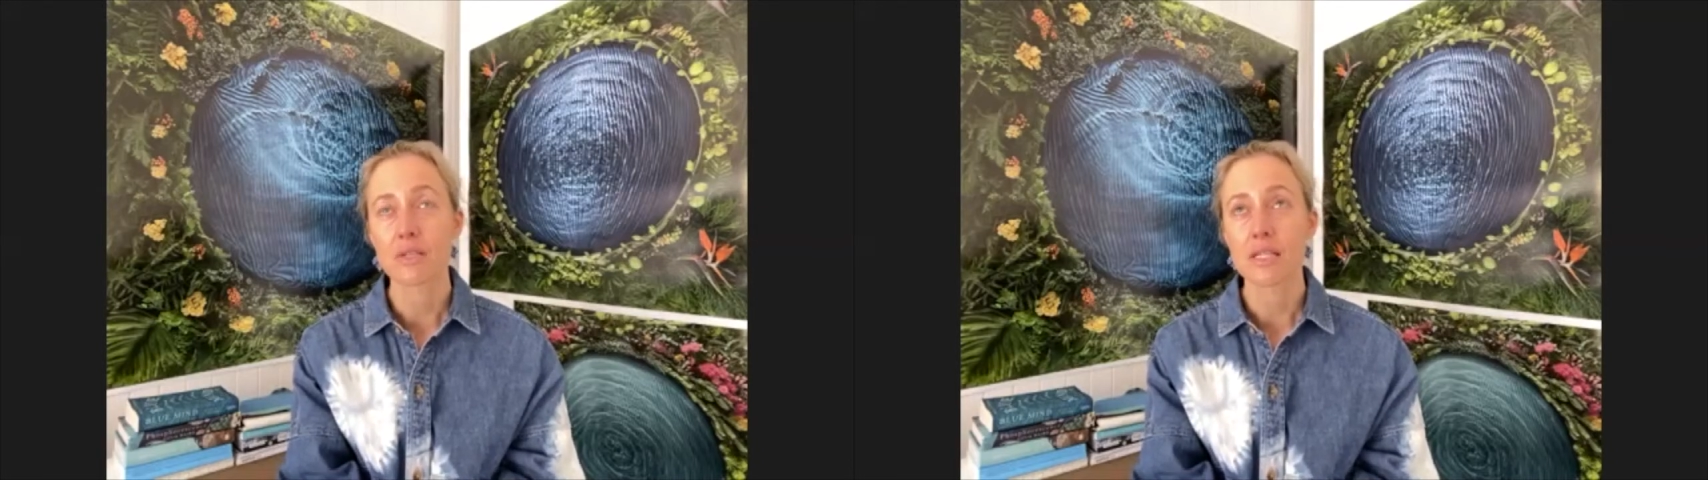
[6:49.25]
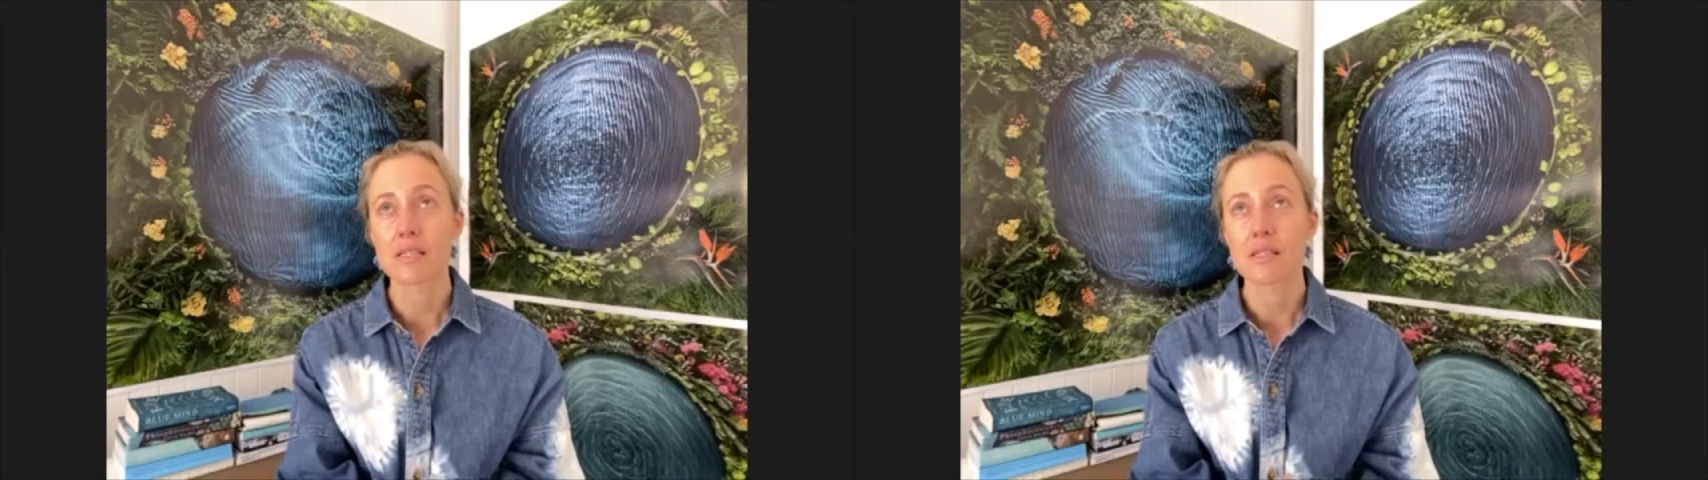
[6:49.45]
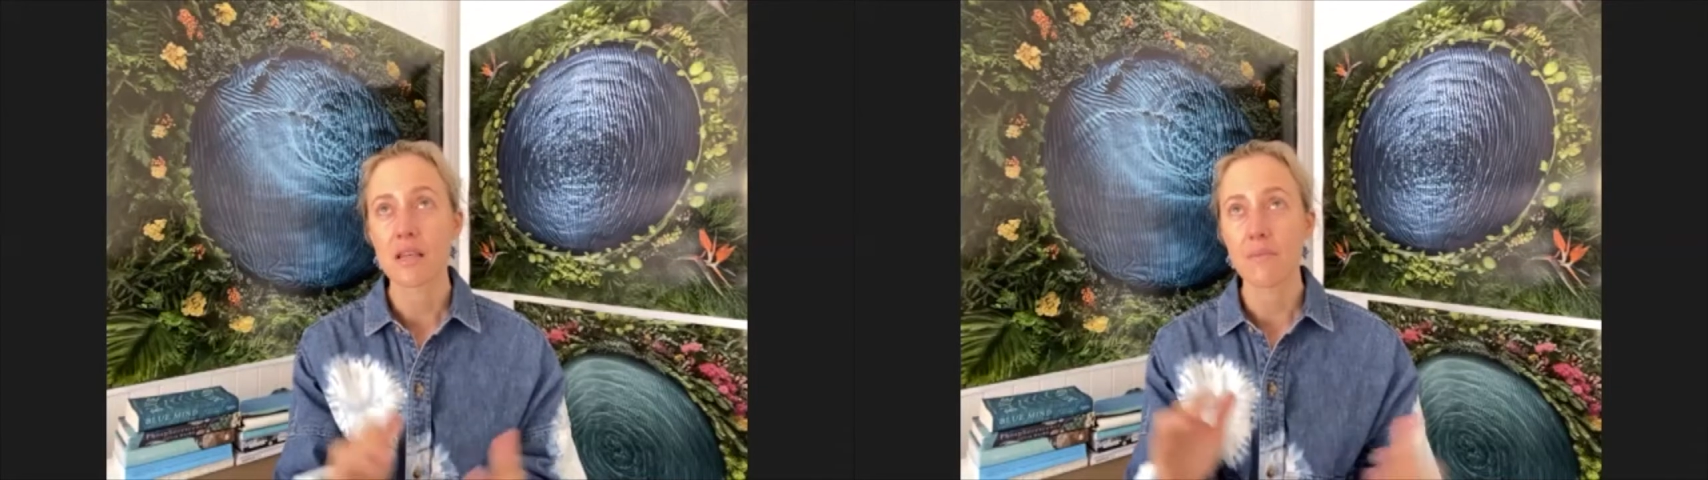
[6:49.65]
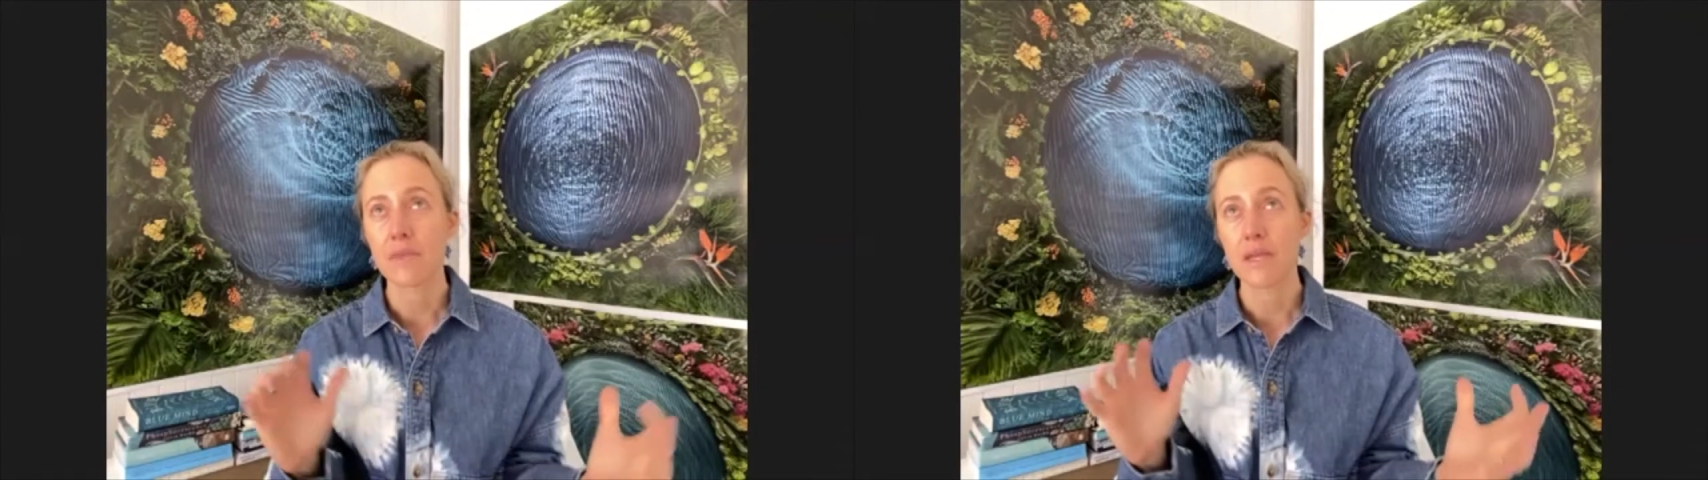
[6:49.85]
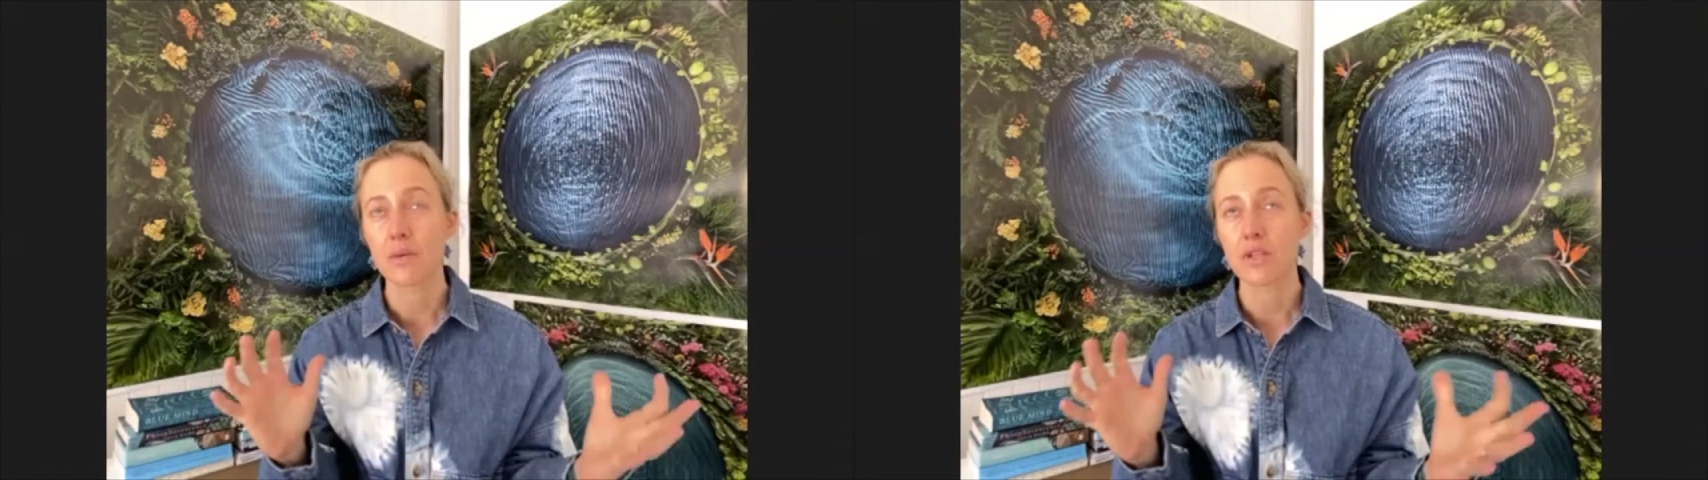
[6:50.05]
There's
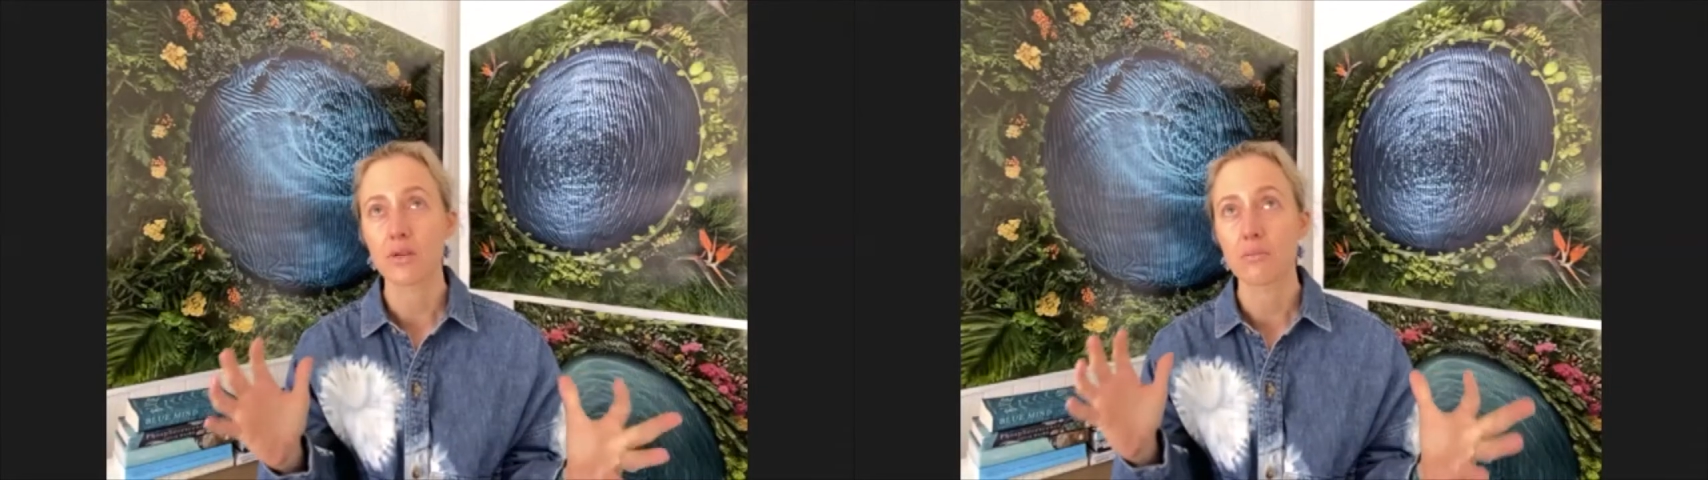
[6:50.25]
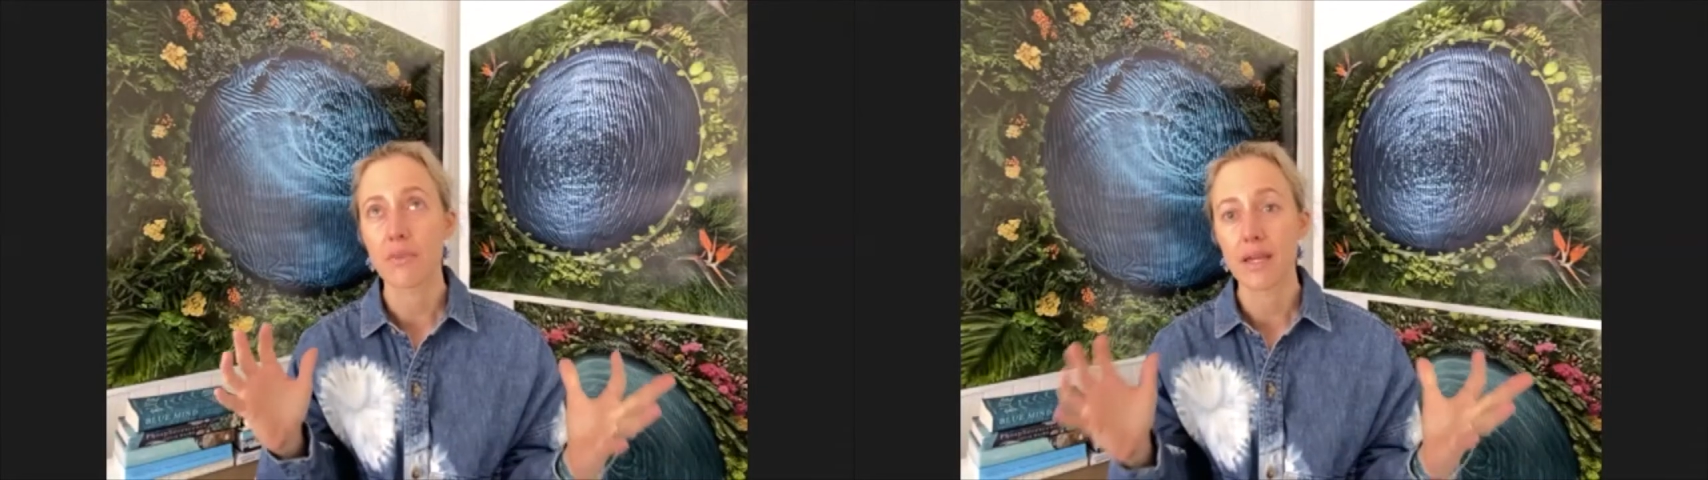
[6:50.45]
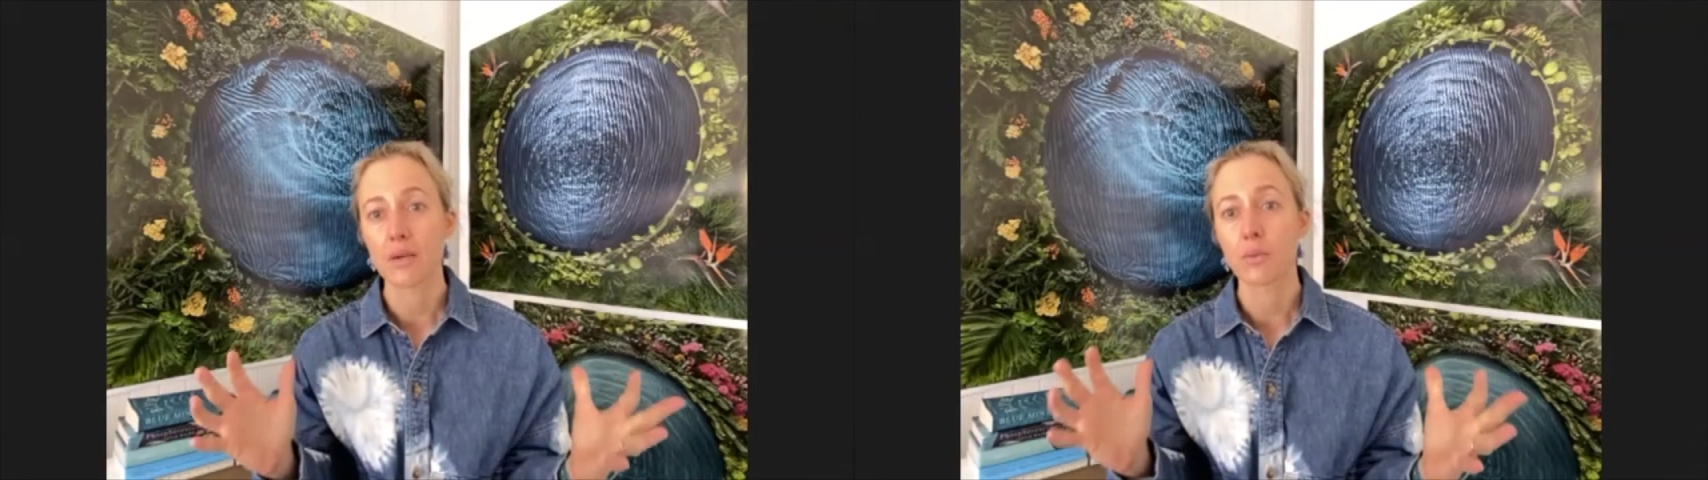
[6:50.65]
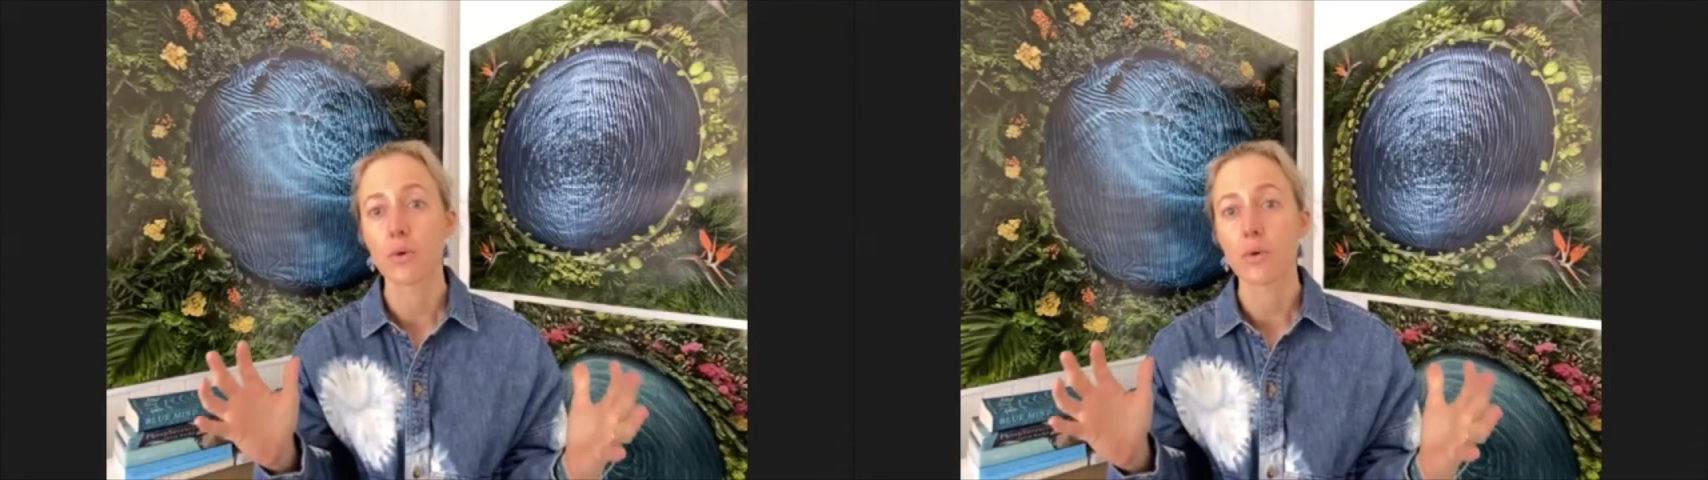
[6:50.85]
something when you make